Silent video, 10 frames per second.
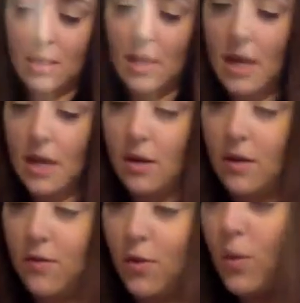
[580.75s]
And
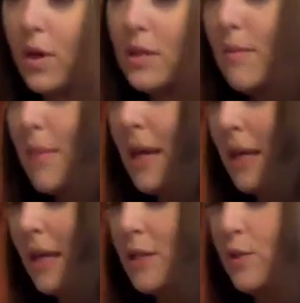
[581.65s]
if you want to make
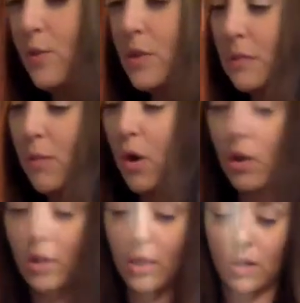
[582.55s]
it into a
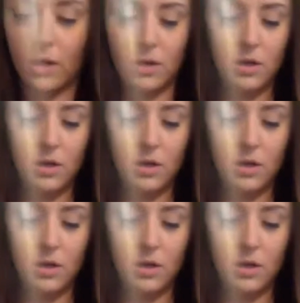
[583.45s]
smaller,